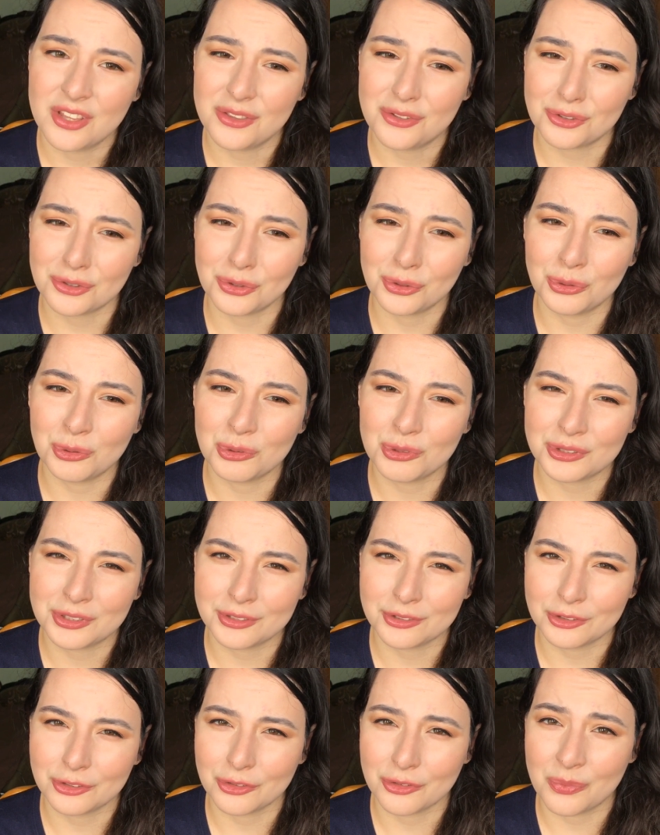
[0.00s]
There are all
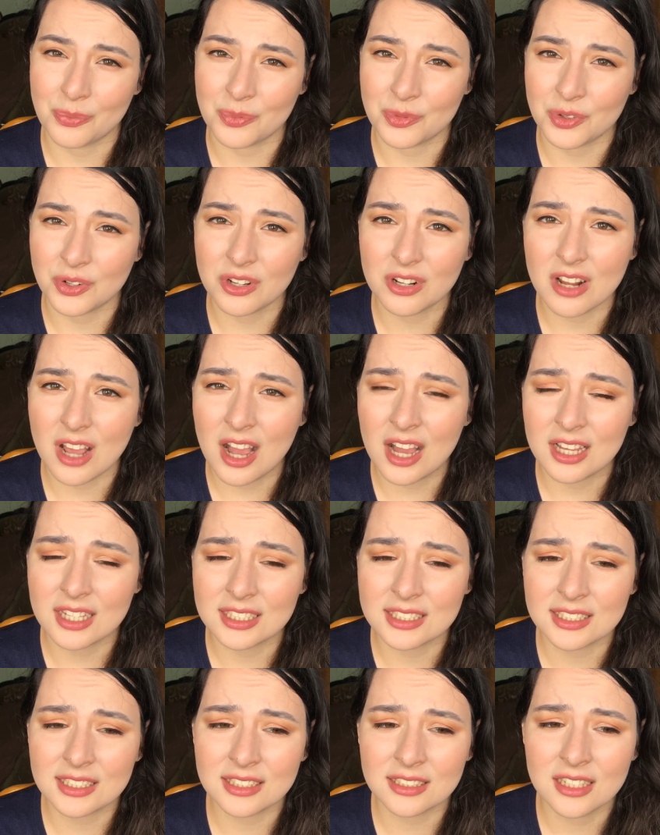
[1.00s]
sorts of
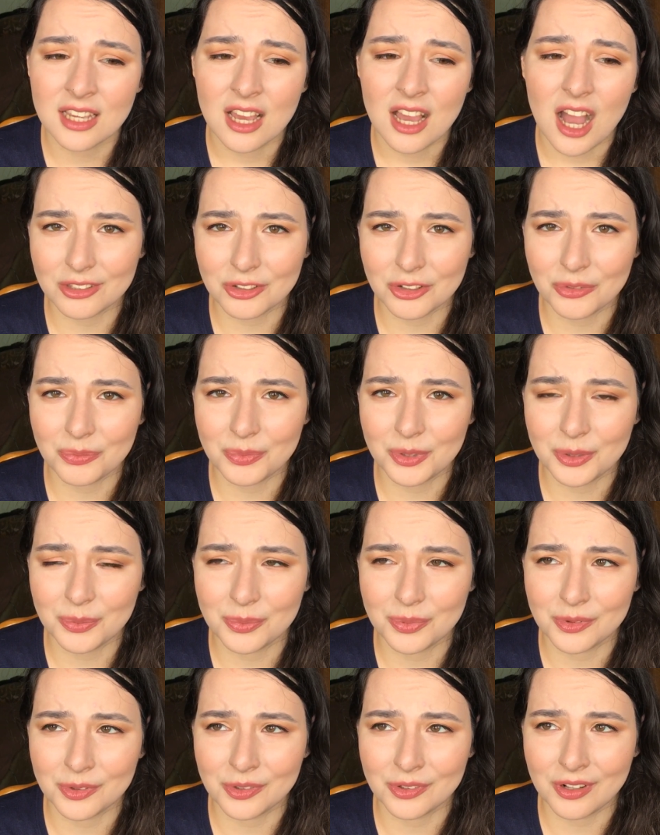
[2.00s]
protests. A lot of
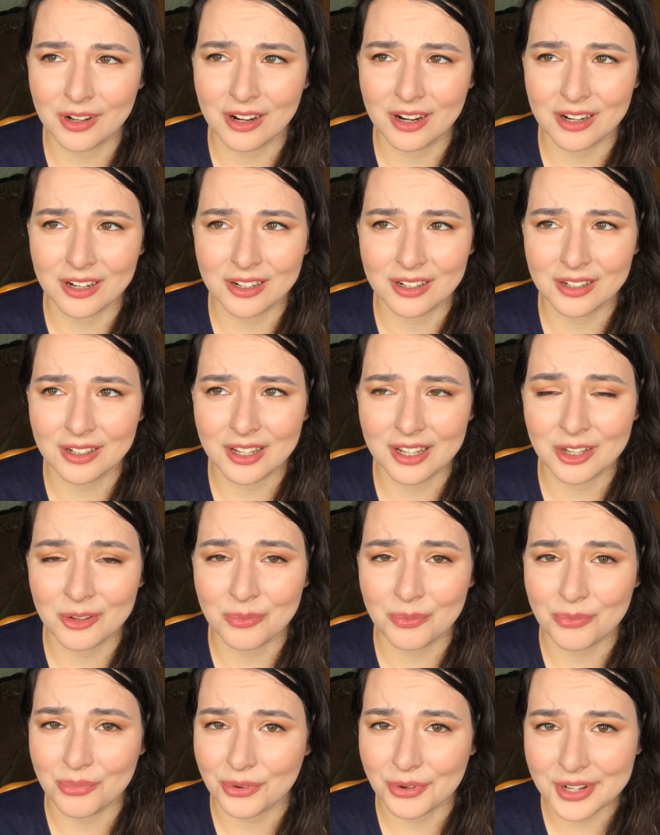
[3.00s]
people are
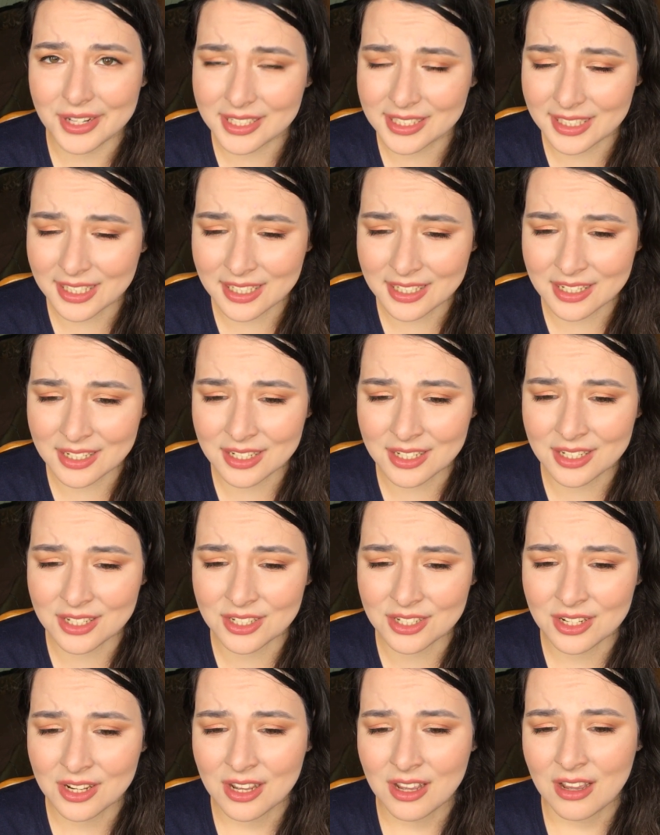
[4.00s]

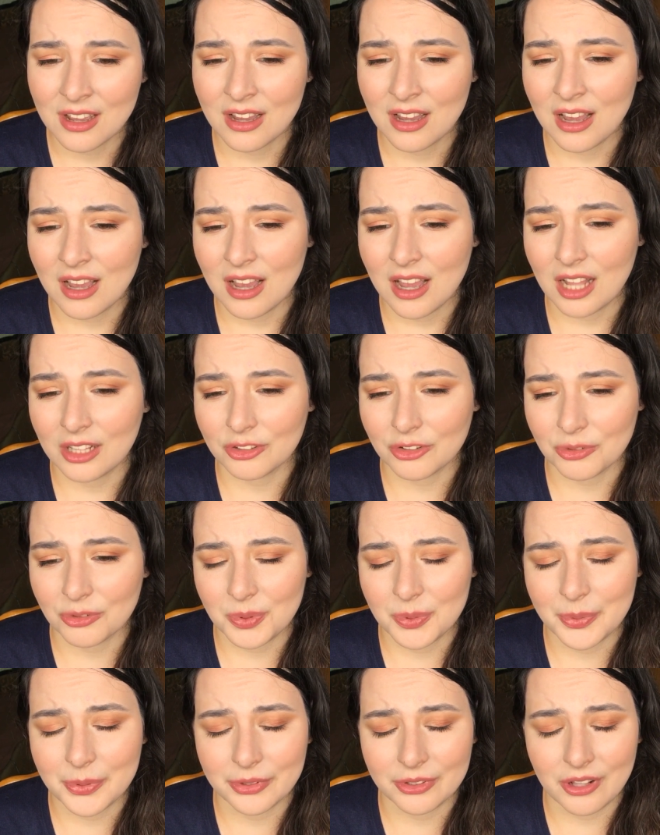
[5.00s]
imprisoned. A
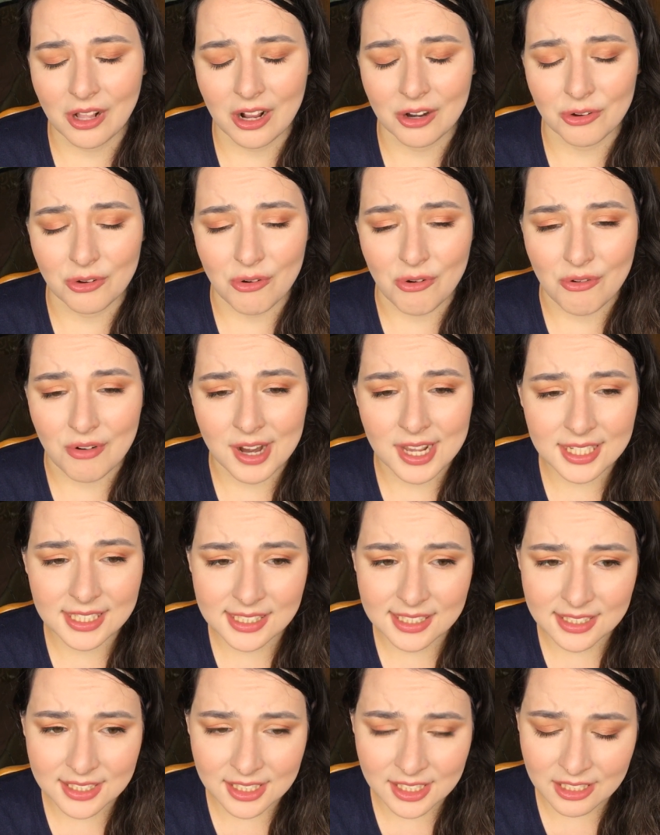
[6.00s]
people are
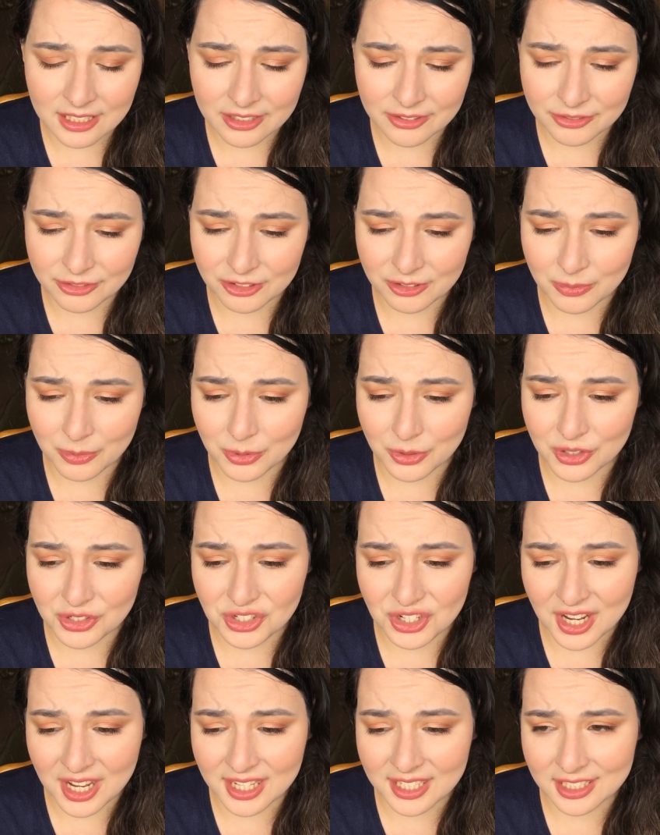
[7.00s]
arrested for
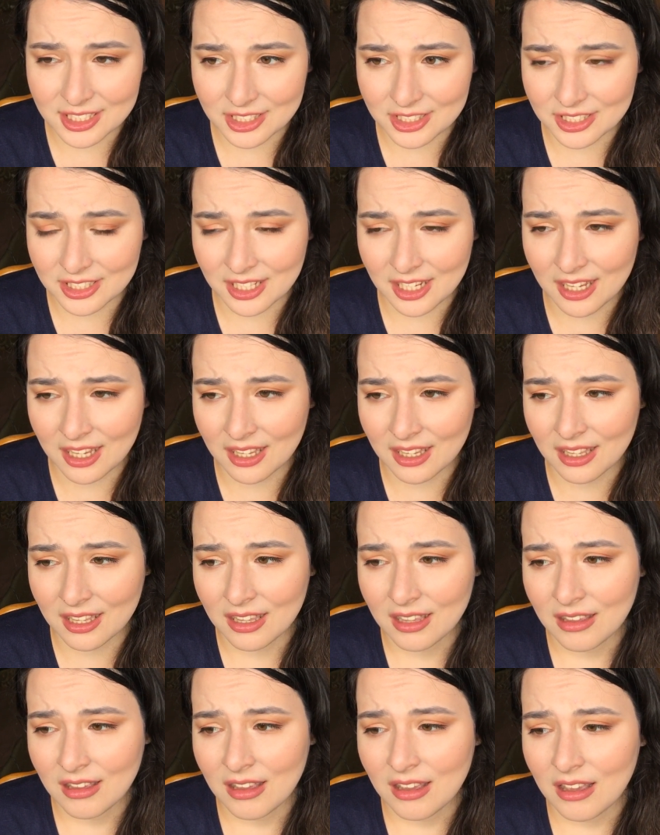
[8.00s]
protesting.